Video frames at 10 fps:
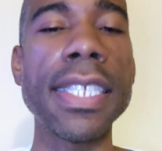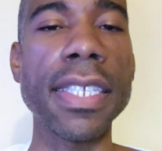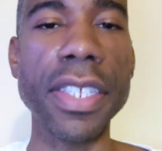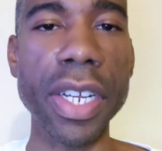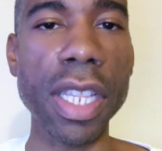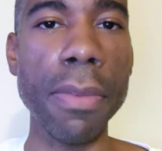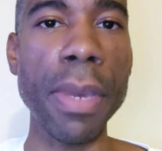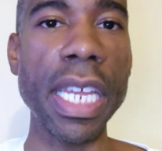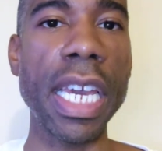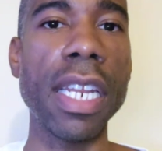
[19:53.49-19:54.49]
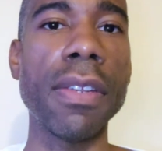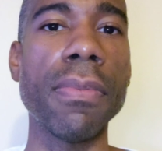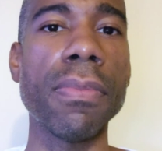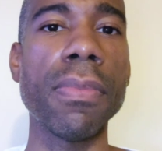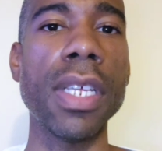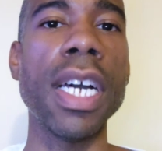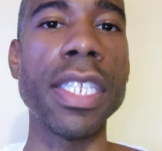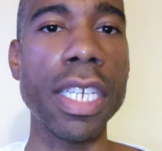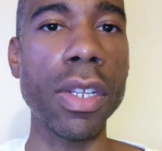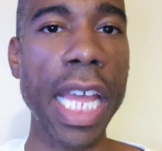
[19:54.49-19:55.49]
I sincerely mean it.
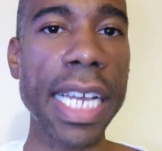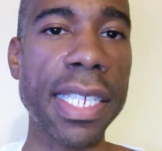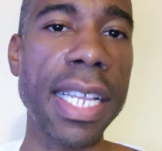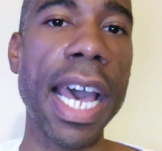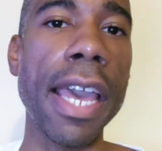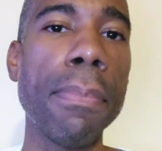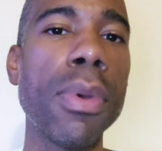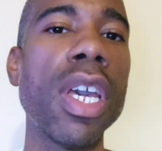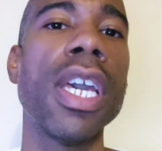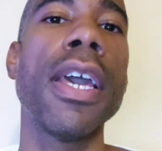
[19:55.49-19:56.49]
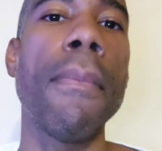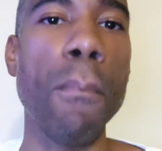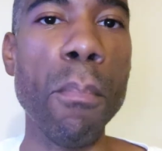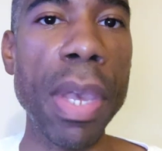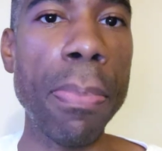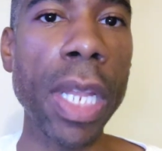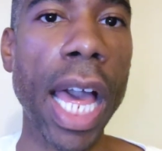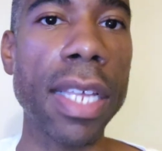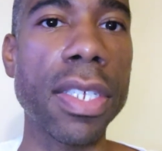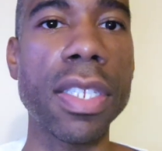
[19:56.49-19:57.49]
Until next time, be
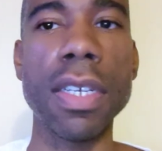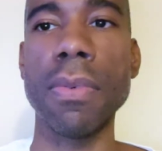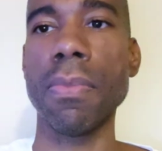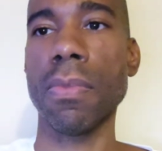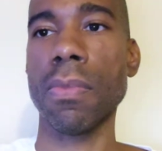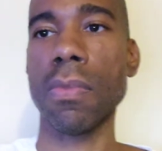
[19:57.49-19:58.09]
blessed.